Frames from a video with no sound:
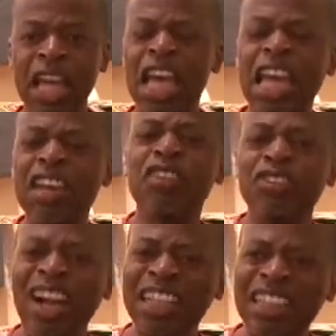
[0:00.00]
Even
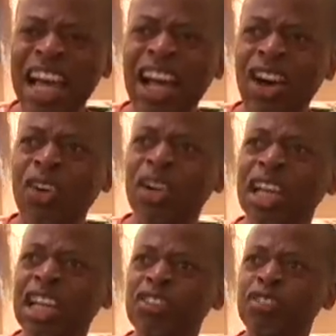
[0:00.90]
right now,
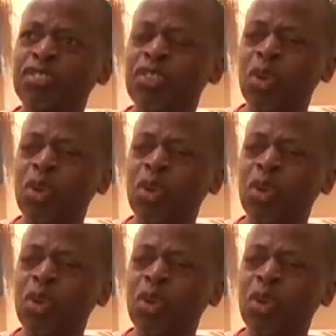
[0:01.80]
if